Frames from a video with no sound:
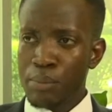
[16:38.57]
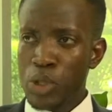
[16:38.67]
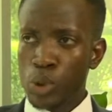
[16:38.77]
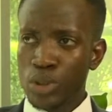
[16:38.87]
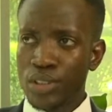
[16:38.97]

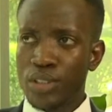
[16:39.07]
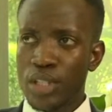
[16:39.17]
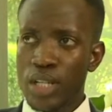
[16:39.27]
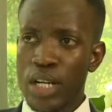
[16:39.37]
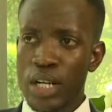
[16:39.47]
Because
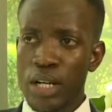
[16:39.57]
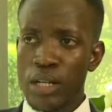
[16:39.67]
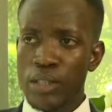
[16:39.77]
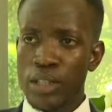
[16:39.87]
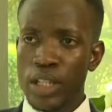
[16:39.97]

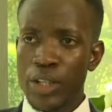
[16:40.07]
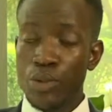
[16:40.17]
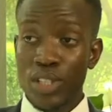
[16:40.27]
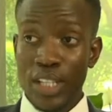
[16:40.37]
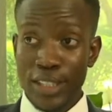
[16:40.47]

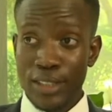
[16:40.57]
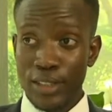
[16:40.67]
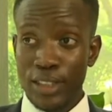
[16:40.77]
you said